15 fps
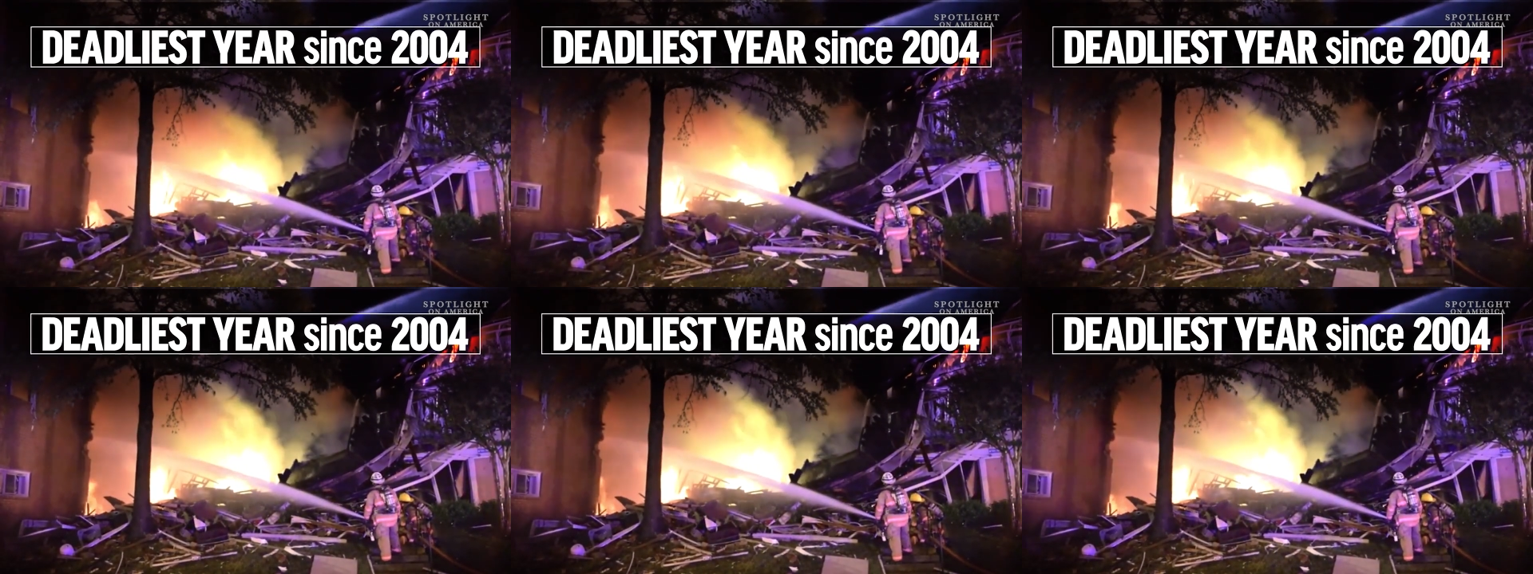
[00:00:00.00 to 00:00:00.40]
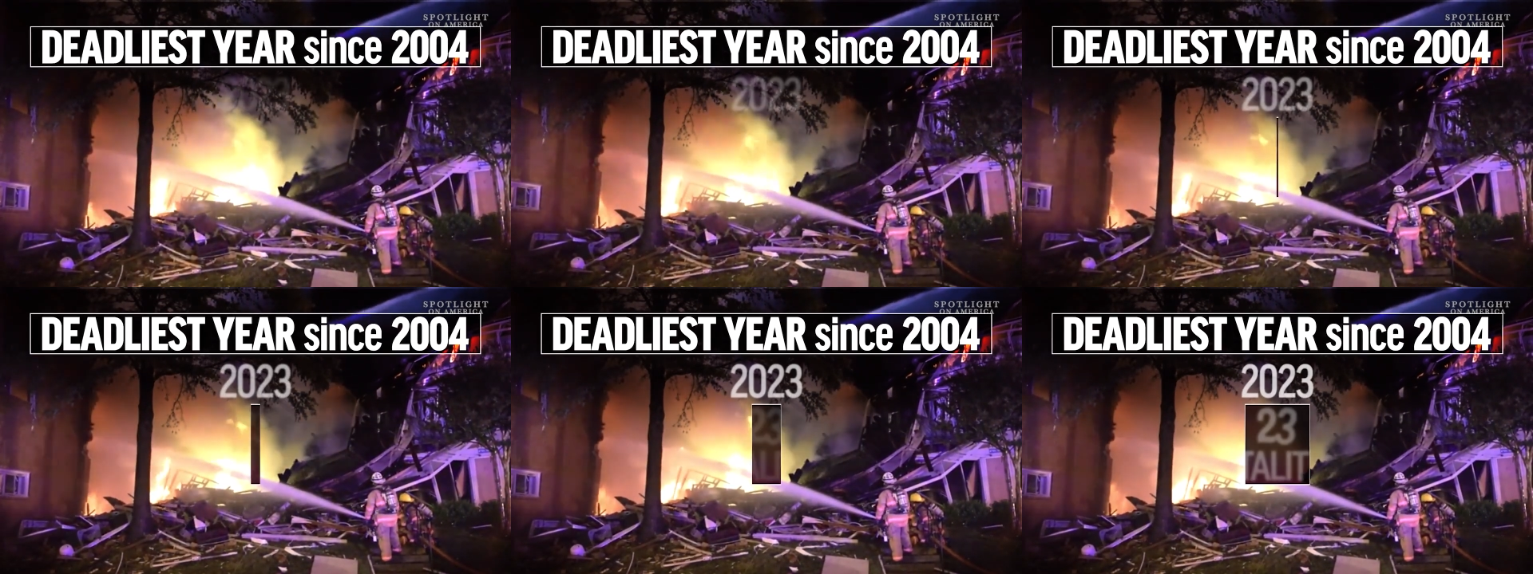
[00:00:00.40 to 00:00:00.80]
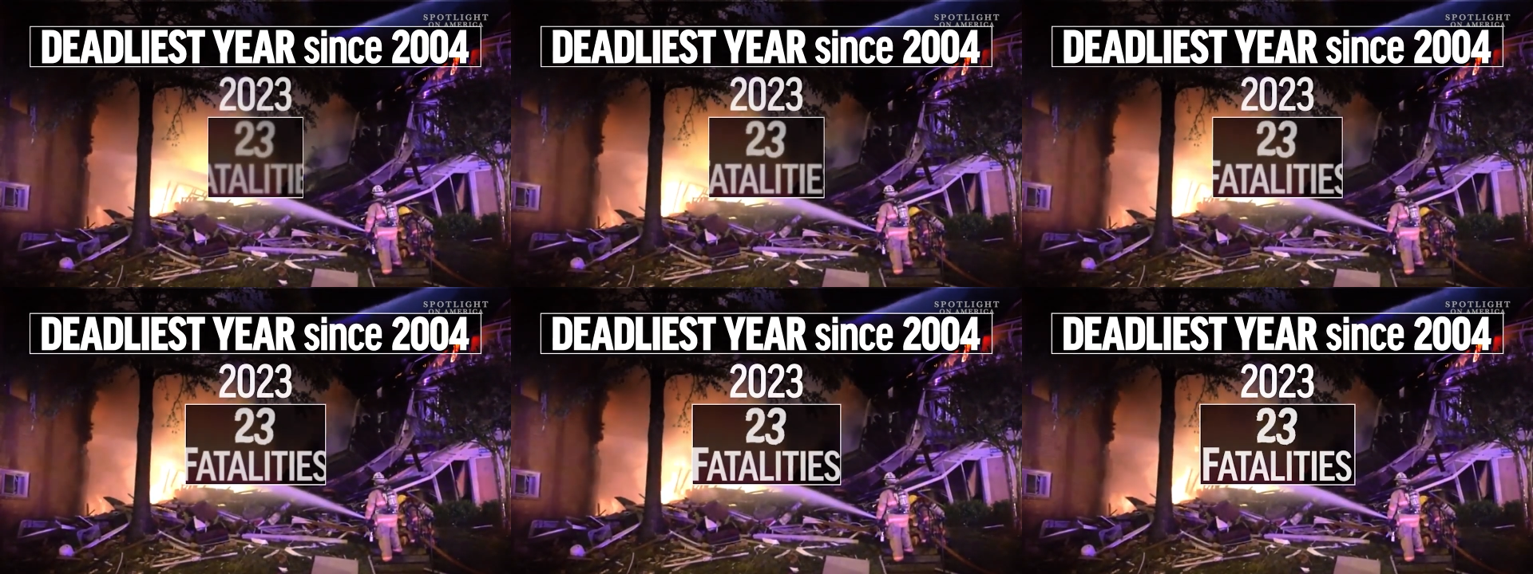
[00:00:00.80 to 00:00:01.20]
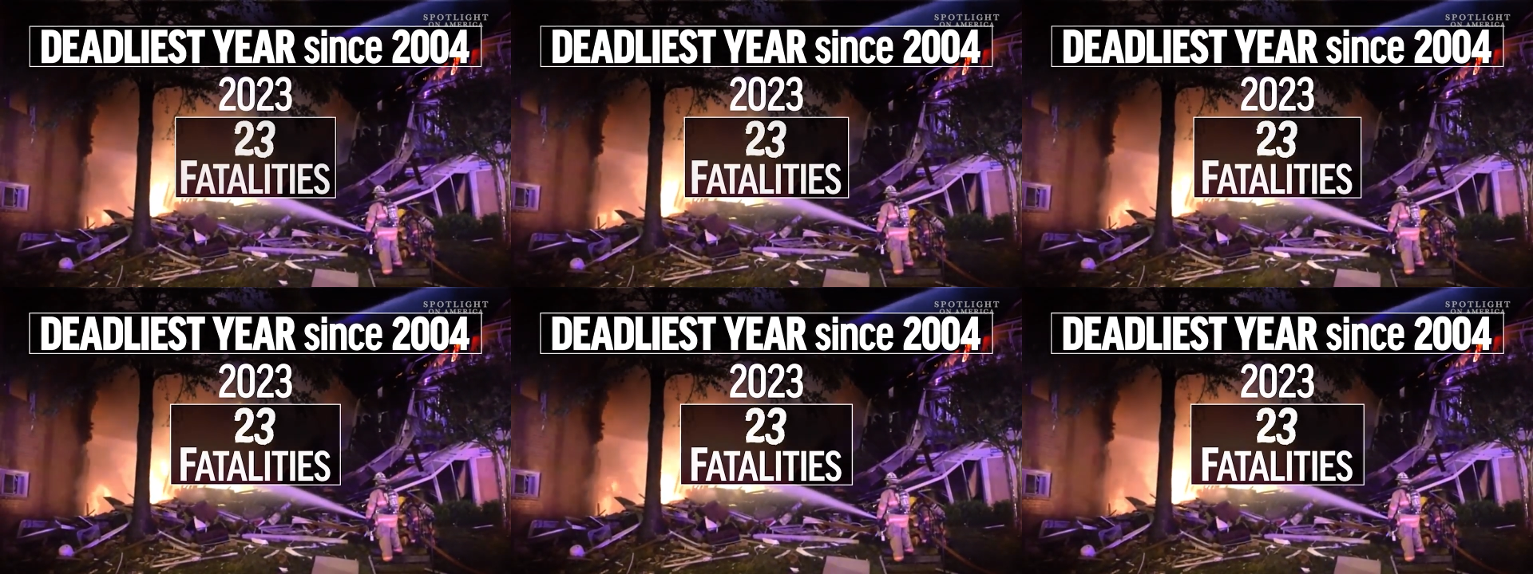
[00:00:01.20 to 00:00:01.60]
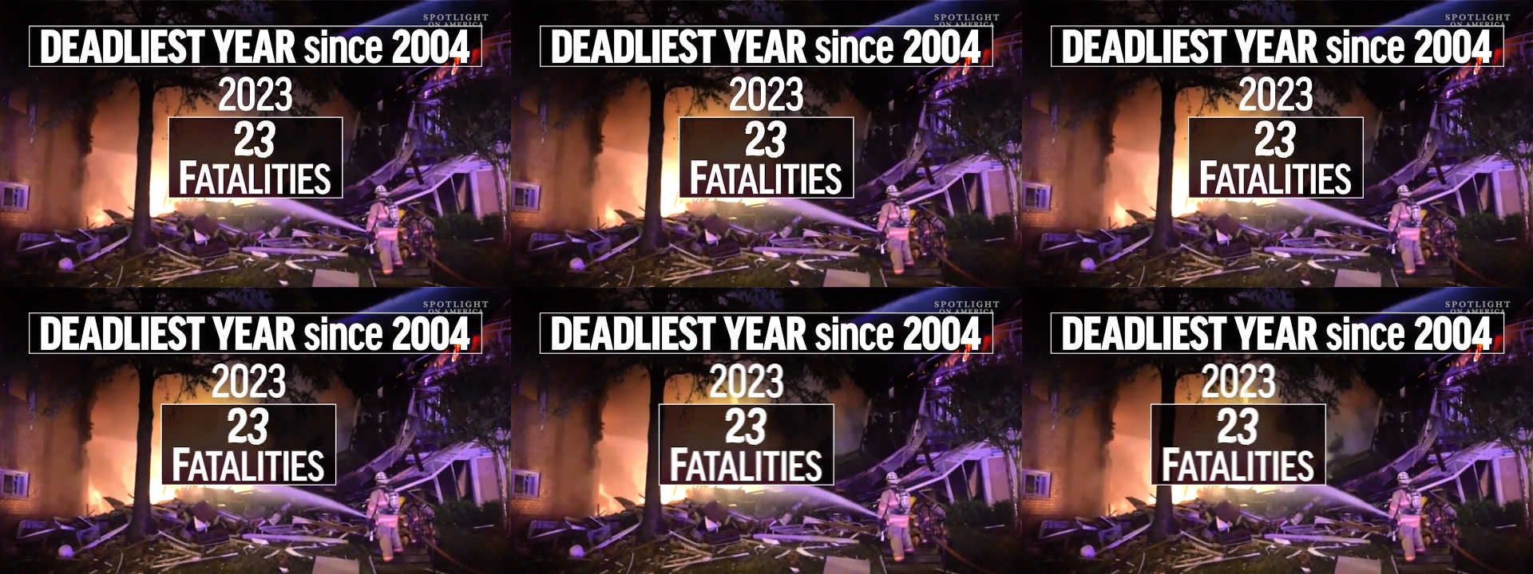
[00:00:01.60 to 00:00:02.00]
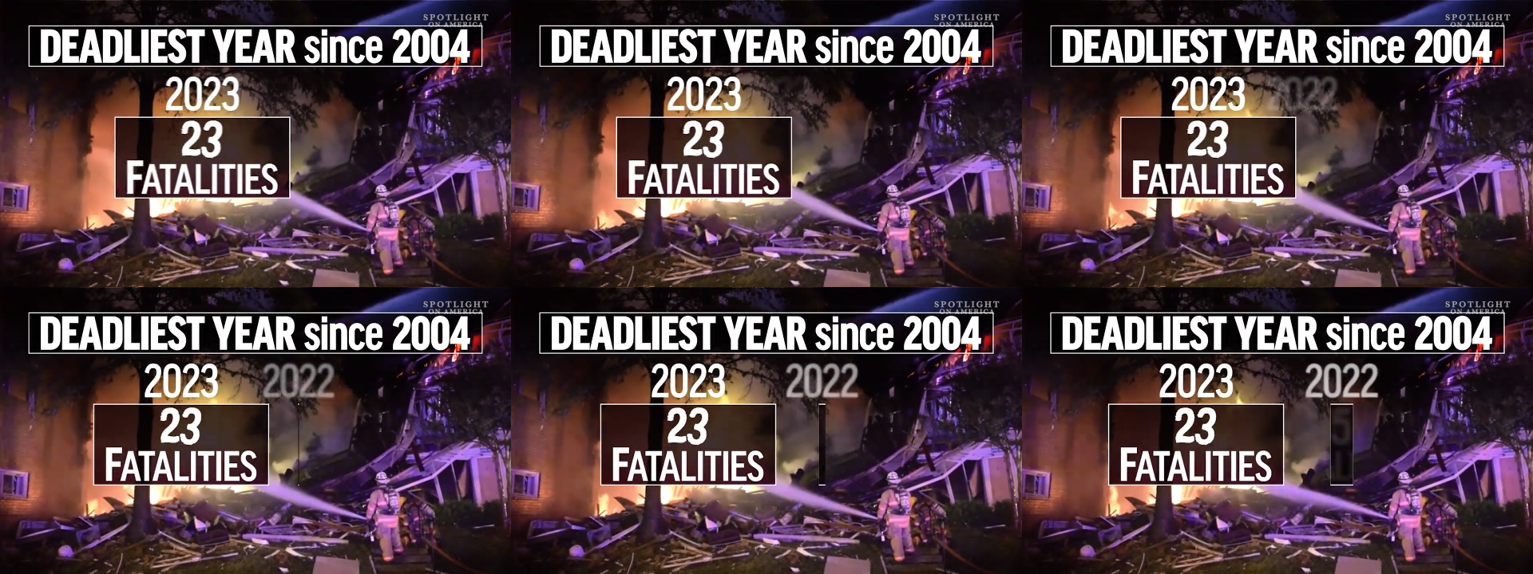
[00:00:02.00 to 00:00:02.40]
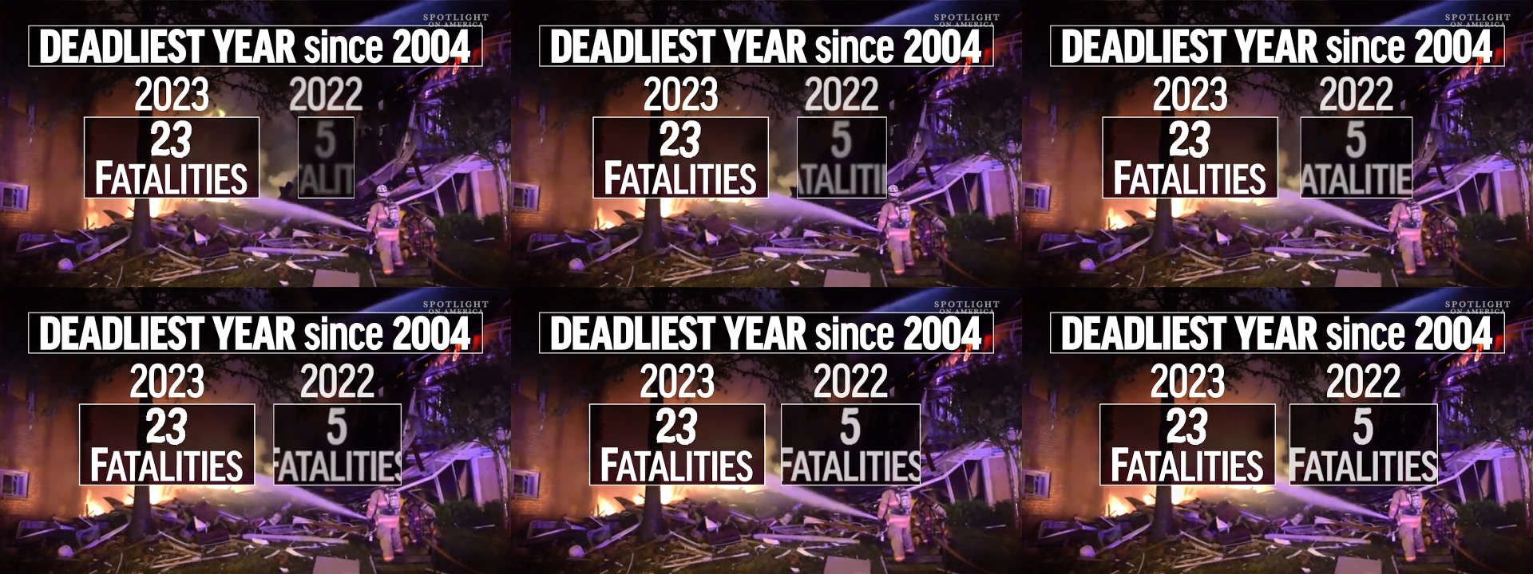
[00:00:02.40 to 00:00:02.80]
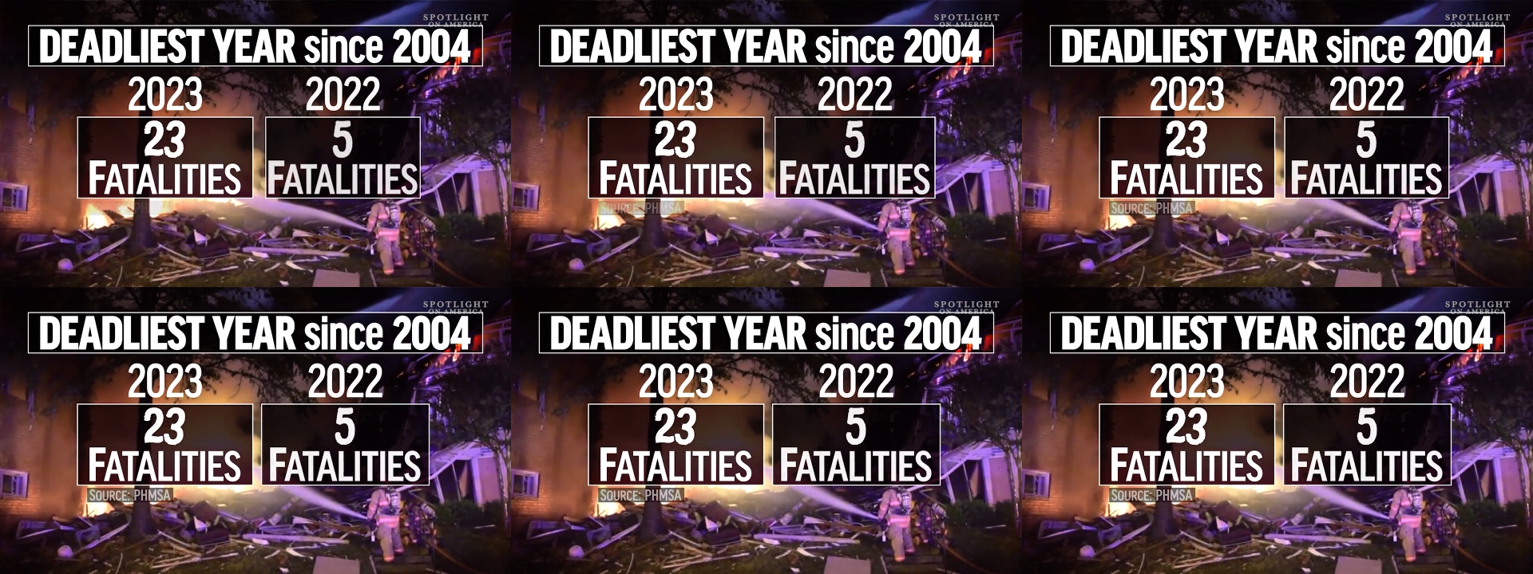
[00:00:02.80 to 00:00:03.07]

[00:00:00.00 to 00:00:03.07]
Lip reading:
No face is visible, so there are no lips to read.